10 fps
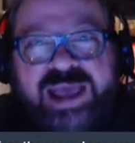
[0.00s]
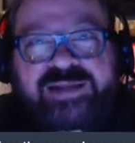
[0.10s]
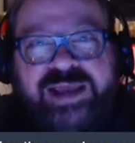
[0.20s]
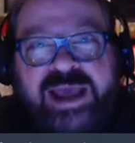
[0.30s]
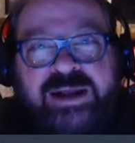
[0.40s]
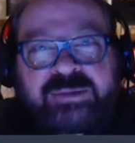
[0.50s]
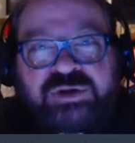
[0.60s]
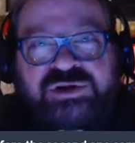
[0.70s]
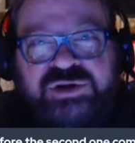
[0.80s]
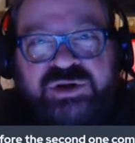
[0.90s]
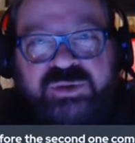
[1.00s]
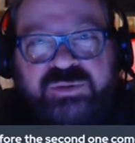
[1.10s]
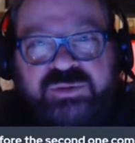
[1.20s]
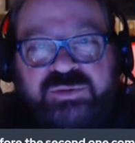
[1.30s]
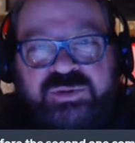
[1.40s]
and the animals
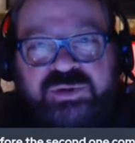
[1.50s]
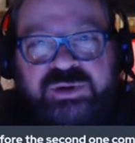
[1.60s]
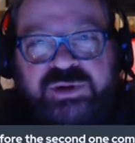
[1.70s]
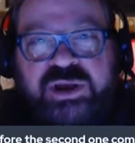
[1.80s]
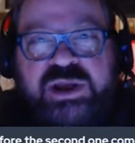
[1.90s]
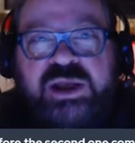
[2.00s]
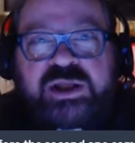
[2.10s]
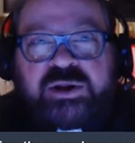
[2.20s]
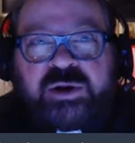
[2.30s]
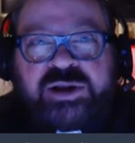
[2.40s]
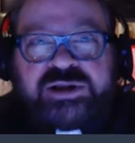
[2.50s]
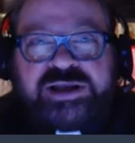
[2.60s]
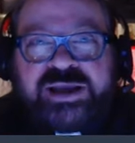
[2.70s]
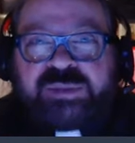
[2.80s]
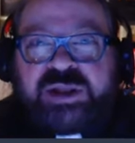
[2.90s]
too. There
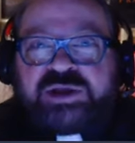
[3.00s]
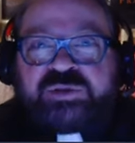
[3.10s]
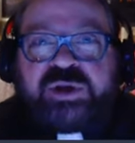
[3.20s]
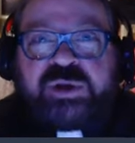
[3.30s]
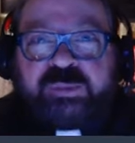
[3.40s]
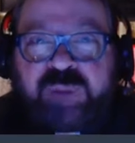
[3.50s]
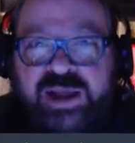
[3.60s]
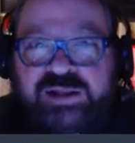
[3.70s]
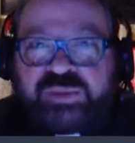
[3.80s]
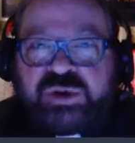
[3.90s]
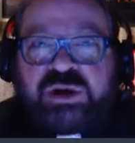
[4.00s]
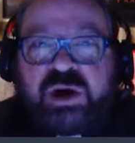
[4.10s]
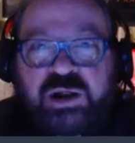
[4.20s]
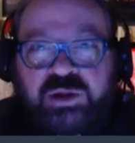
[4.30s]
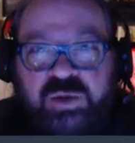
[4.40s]
is a place where you can buy the
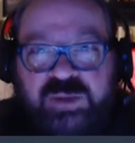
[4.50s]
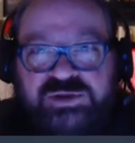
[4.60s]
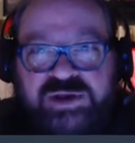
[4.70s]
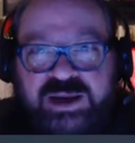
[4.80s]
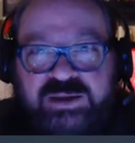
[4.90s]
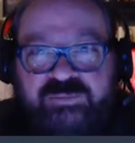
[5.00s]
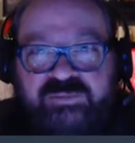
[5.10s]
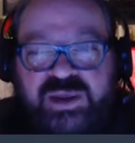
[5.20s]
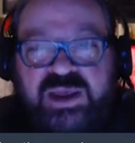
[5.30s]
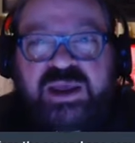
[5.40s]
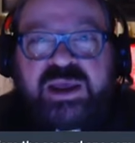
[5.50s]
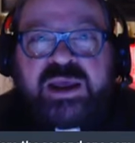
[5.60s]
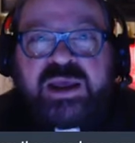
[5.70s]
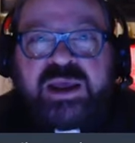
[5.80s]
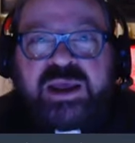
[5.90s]
book on the website.
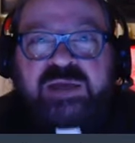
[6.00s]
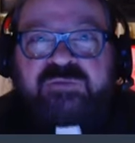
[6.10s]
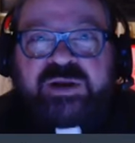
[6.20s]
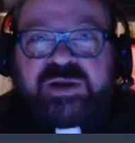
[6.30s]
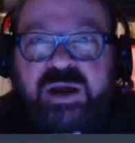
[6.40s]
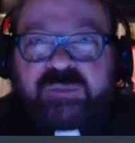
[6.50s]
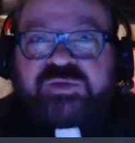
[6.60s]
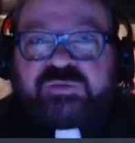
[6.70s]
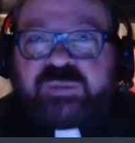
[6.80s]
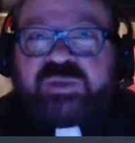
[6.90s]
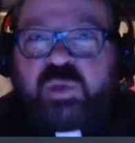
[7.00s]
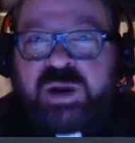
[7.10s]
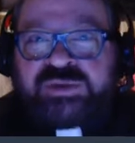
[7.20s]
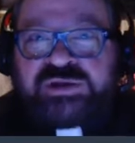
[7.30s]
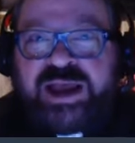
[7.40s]
If it comes from the
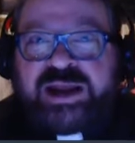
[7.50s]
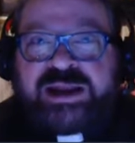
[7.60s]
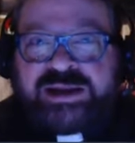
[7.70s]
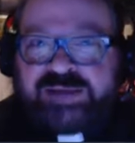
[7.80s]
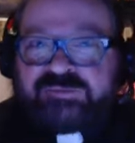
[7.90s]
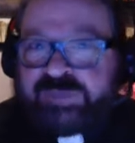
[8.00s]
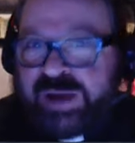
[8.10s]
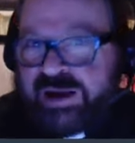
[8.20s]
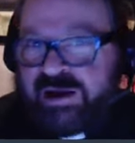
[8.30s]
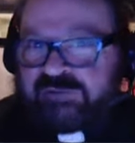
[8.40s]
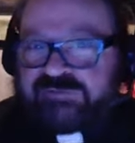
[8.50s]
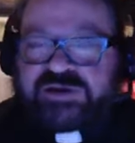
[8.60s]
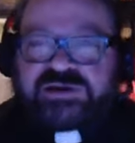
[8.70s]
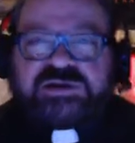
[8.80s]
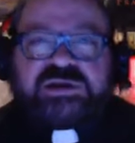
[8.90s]
website, it leaves my
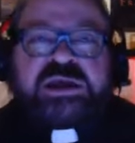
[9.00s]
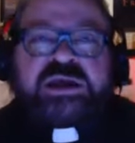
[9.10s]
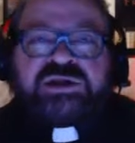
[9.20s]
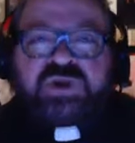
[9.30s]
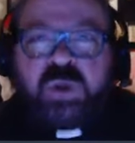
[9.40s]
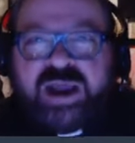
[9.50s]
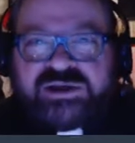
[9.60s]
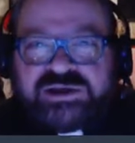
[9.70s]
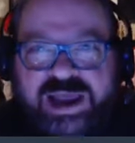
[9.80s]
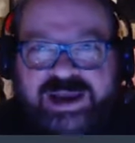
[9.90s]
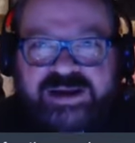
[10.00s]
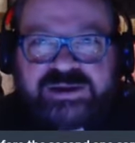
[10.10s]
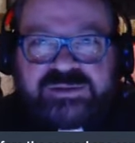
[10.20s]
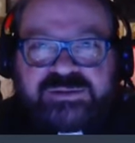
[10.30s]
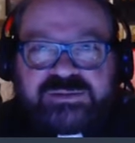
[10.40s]
office. So I sign
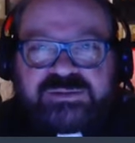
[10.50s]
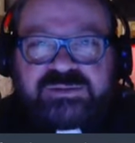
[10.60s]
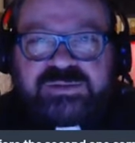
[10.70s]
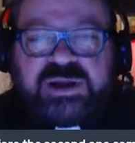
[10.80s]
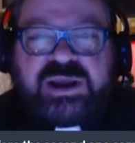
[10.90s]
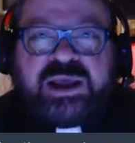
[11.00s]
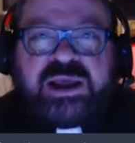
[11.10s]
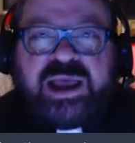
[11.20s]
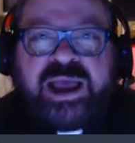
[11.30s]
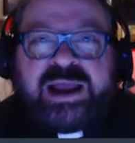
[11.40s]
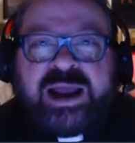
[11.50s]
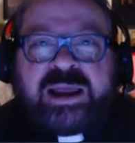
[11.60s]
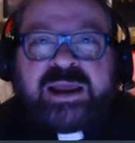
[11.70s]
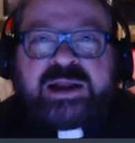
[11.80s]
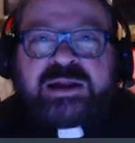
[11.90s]
it and
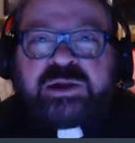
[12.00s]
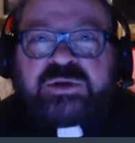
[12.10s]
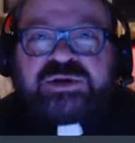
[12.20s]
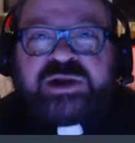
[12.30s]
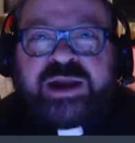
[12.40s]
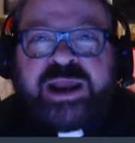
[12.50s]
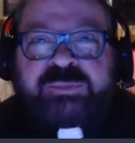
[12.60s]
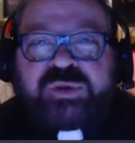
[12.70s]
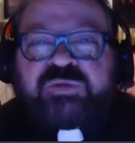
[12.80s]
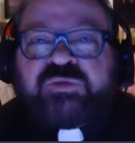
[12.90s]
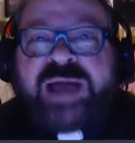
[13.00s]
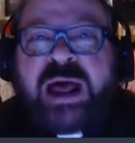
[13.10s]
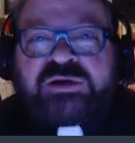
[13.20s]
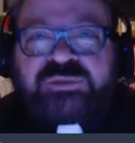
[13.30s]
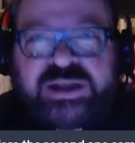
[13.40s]
I enclose it in a beautiful
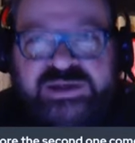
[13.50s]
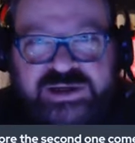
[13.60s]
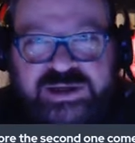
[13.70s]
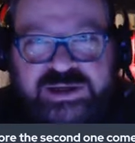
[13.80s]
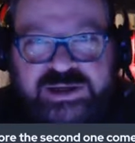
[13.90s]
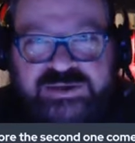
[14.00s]
house blessing